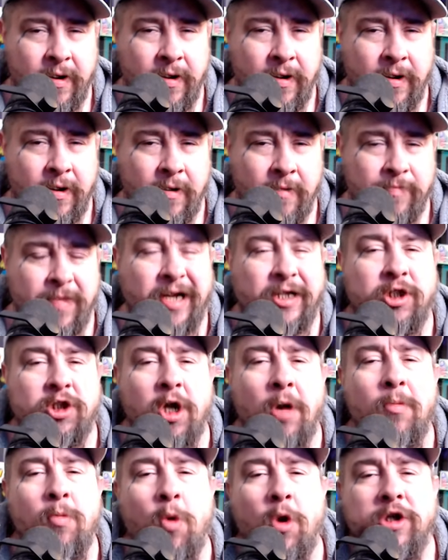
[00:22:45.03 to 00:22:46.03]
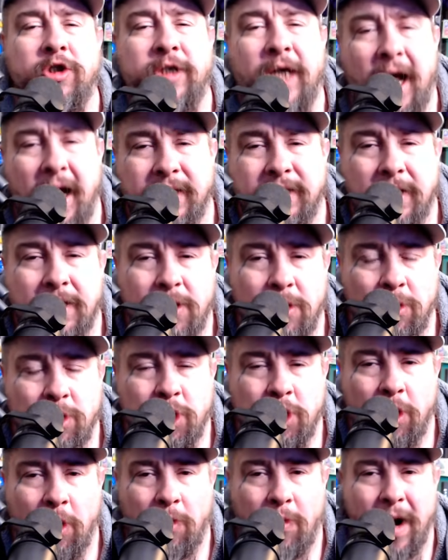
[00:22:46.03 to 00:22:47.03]
that someone's
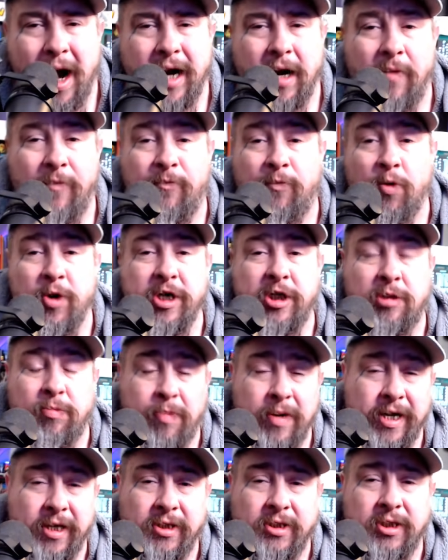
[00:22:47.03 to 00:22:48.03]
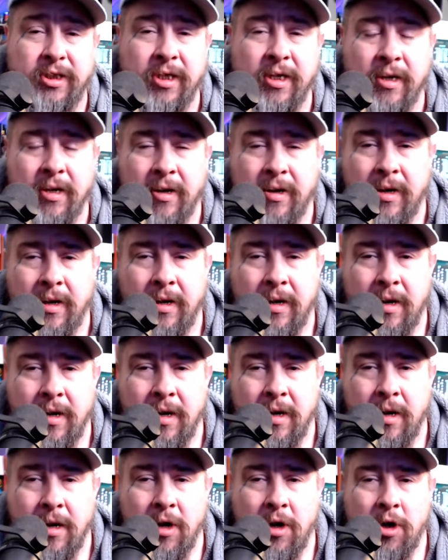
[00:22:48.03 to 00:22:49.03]
constitutional right of free speech
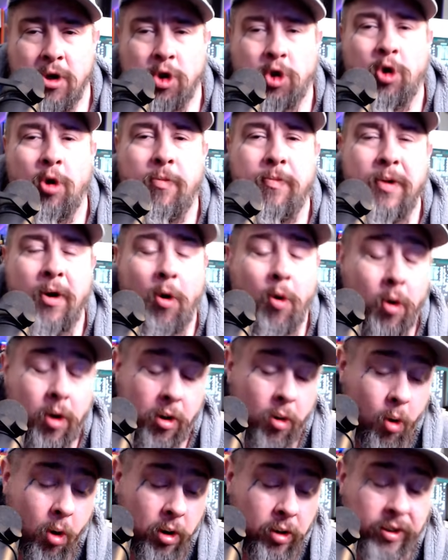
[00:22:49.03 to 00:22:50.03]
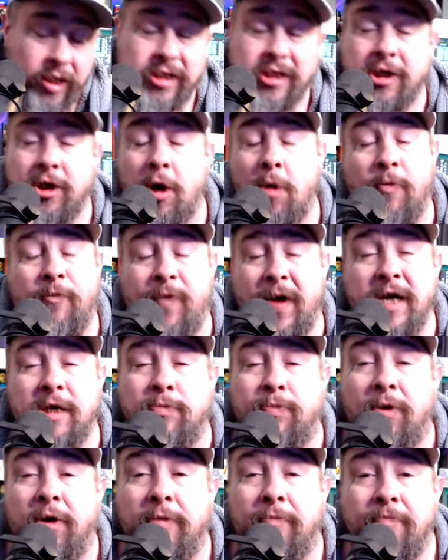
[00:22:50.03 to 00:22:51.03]
should be, or let's just go
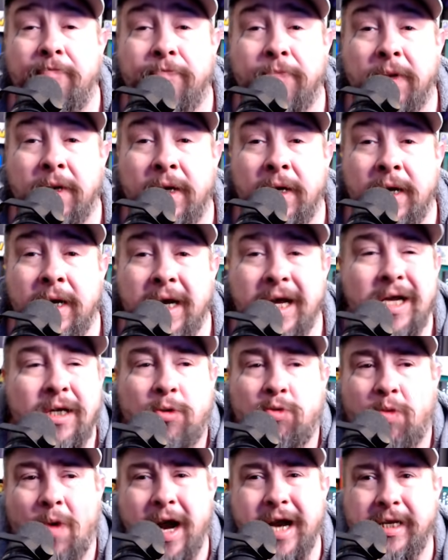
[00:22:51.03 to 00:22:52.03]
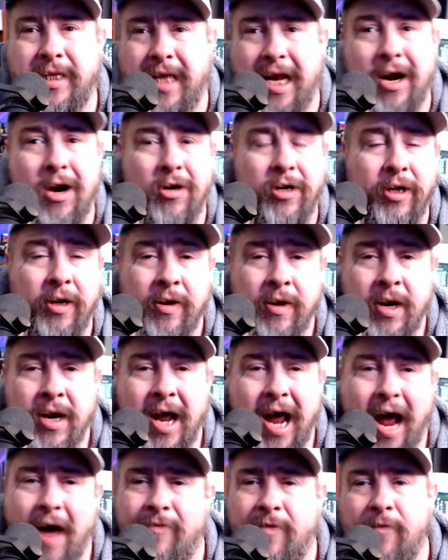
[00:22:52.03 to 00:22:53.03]
Facebook, his right there to
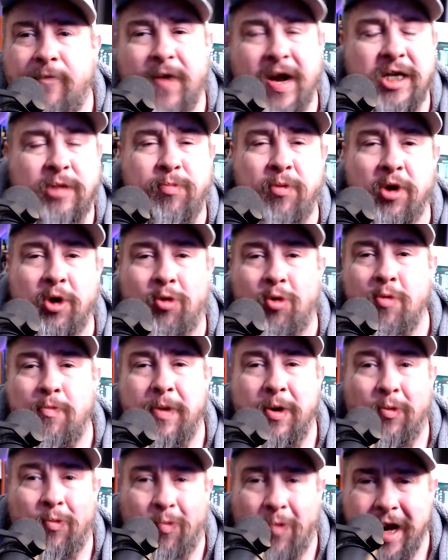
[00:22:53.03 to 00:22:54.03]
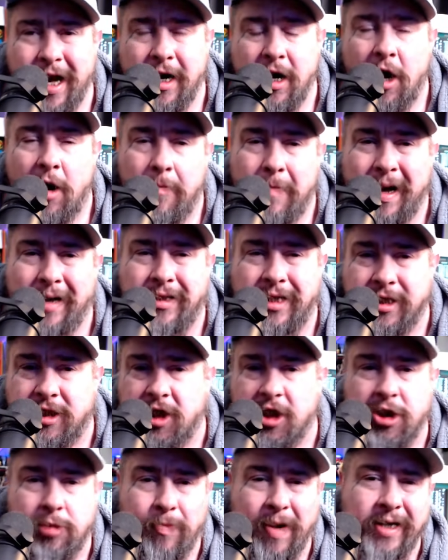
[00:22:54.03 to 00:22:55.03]
have a Facebook group and rant about the
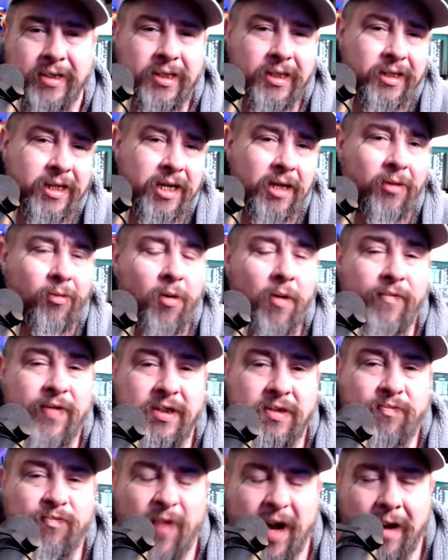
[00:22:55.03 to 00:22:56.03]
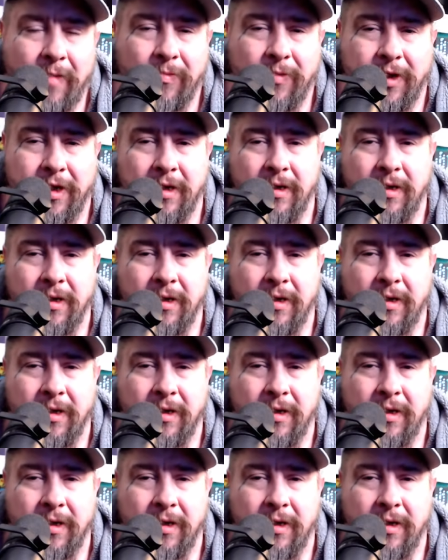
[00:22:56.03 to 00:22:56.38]
suspected killer of his family.